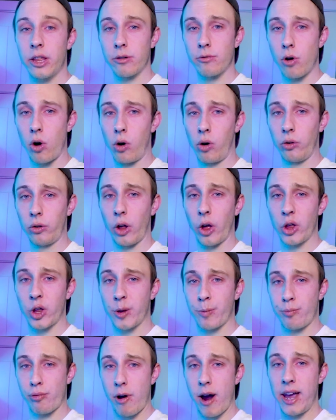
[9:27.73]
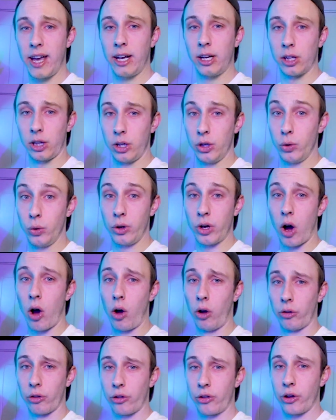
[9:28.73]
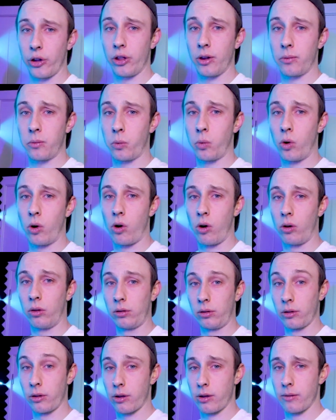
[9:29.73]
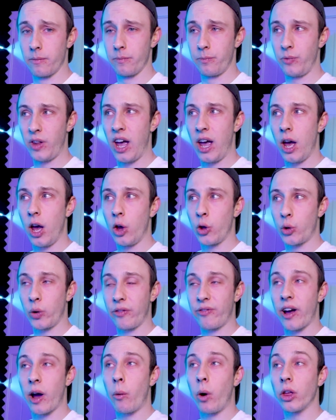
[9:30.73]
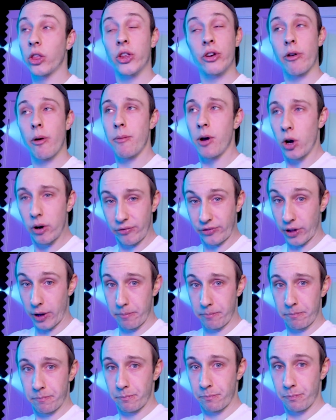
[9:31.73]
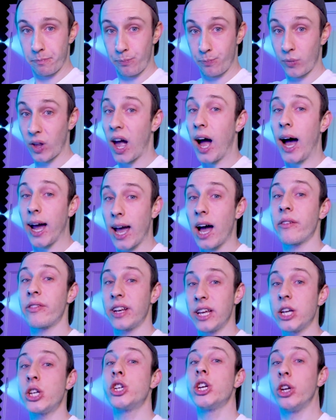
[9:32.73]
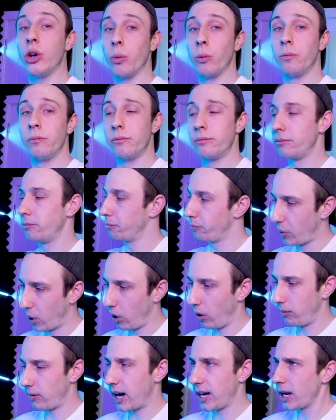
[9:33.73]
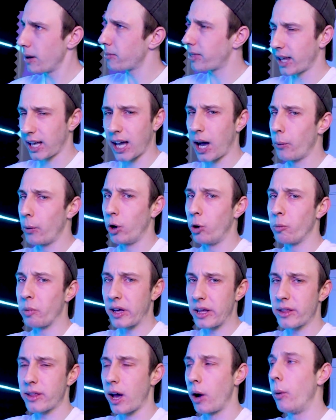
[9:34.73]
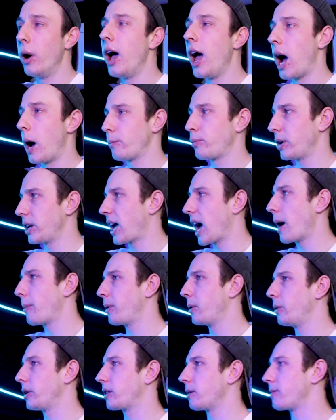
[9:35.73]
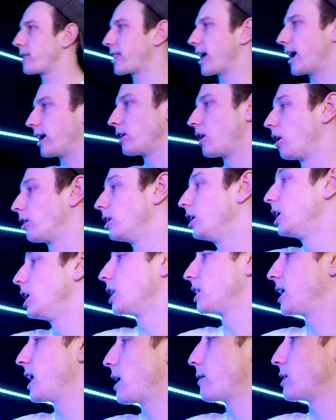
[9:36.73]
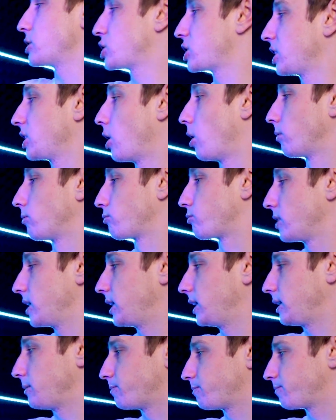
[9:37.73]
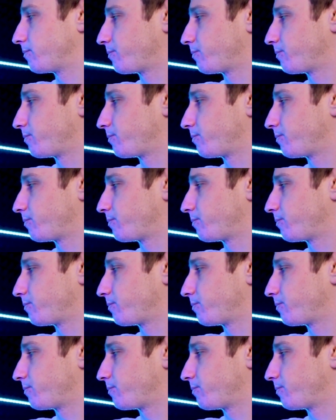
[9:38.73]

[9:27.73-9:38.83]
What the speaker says: are all spray glued onto the walls. So if I want to remove them, I have an issue, but I don't think I will be. So I'm pretty happy with them staying on. They are actually on really,